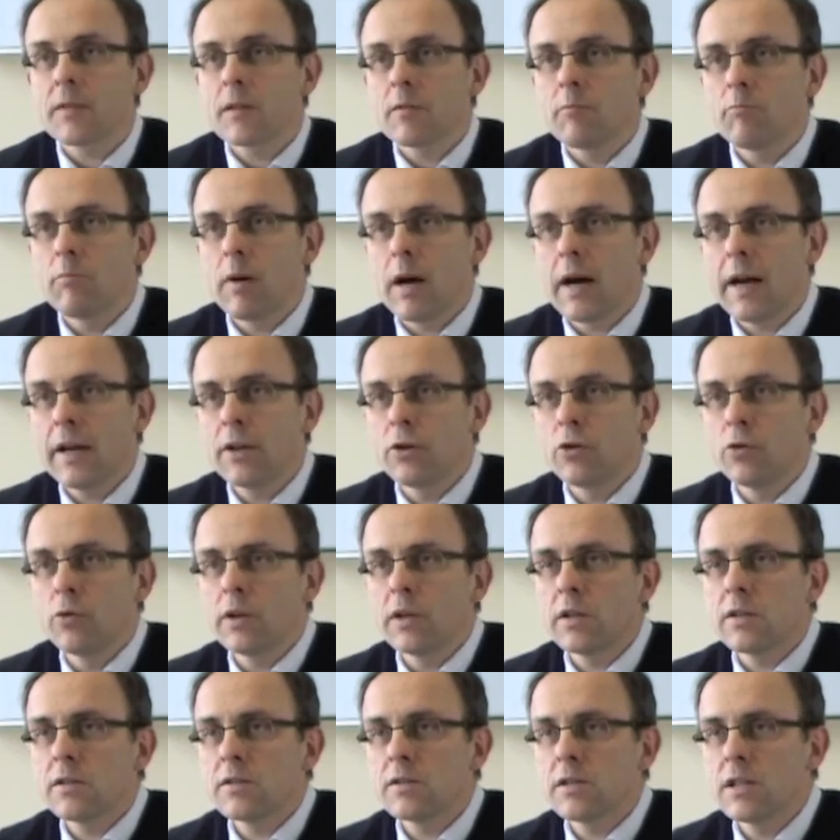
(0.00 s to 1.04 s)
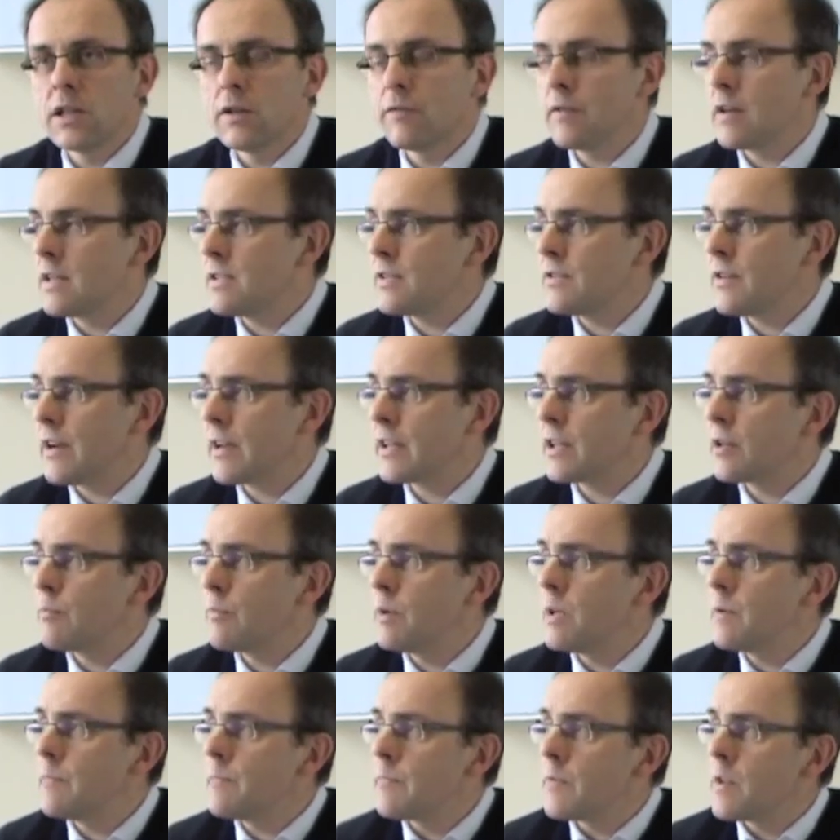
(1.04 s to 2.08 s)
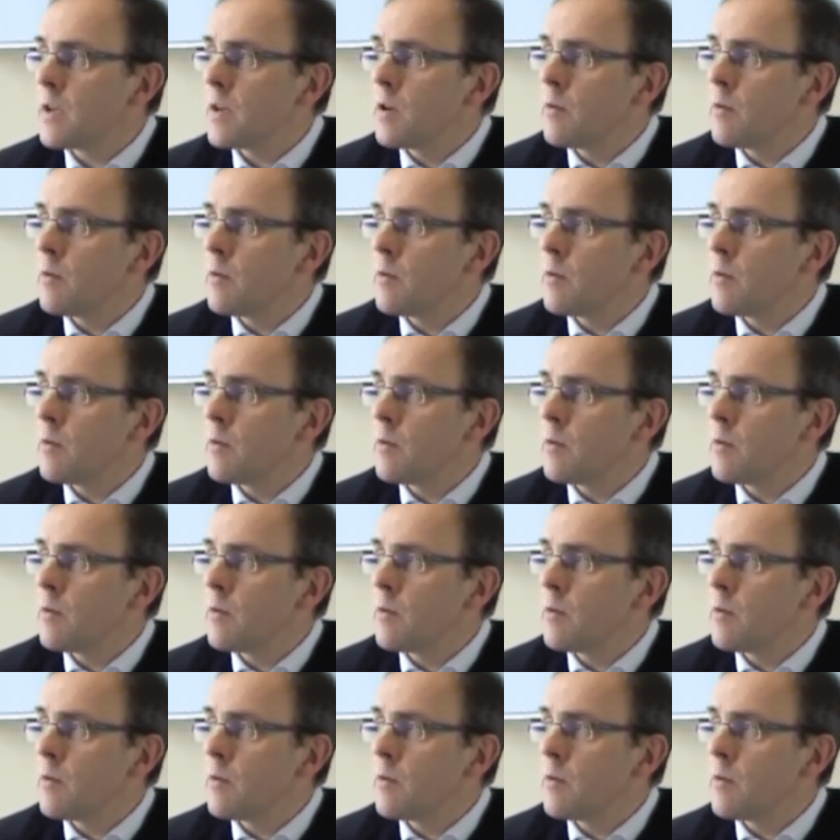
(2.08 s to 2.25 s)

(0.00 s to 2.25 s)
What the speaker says: By doing the sleeve gastrectomy,